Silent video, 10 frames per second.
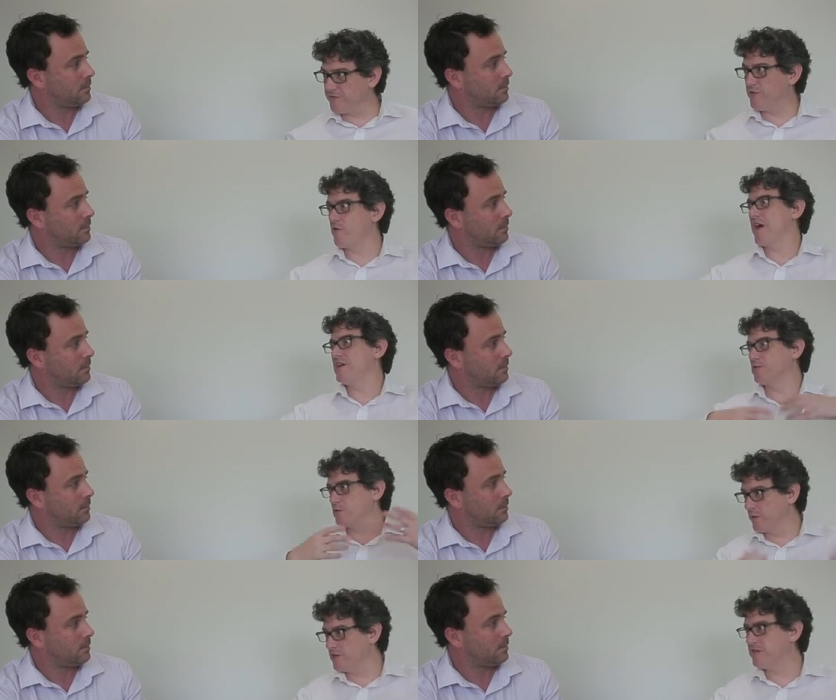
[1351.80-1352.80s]
Speaker 1: different arrays or
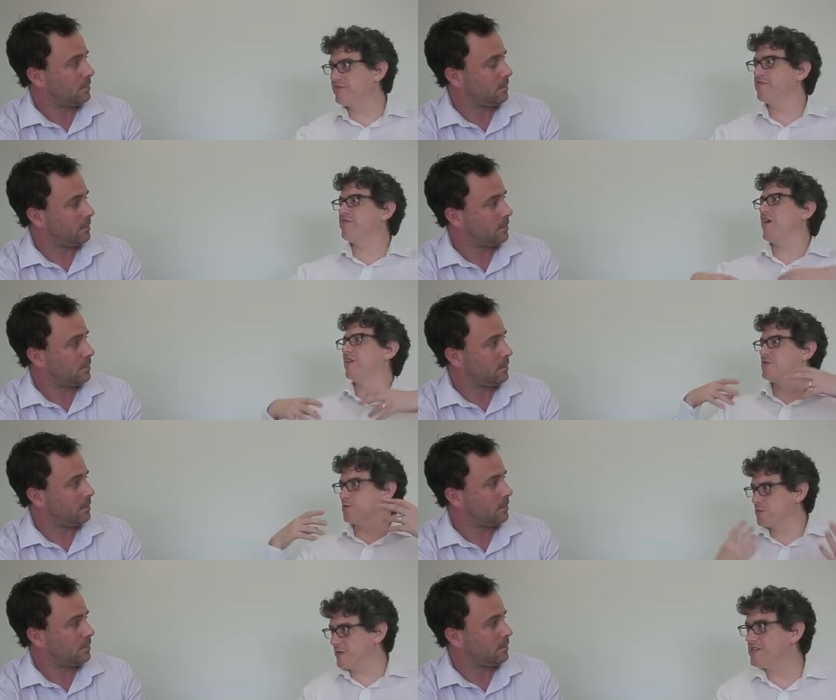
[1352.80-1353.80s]
20 different filers
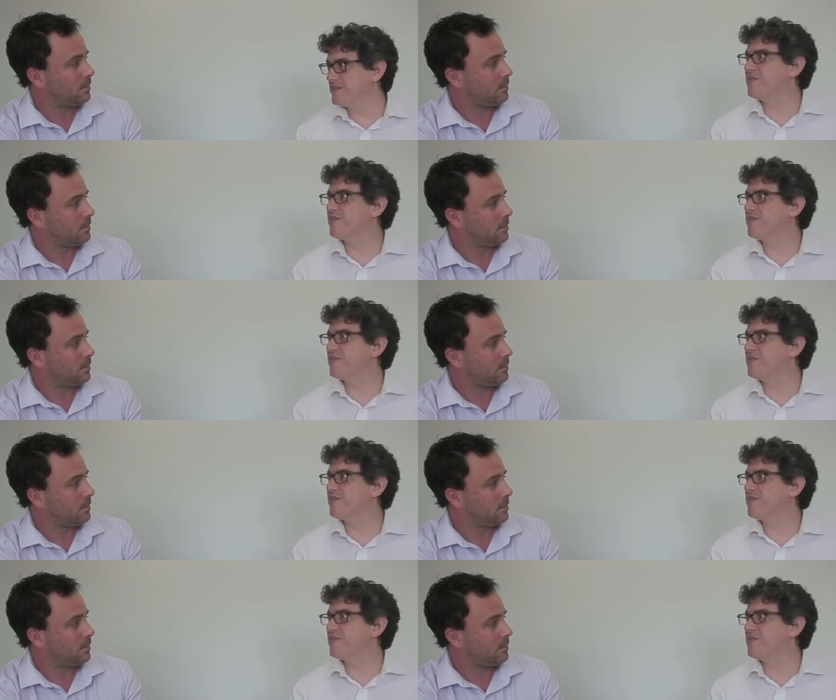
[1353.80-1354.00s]
or 20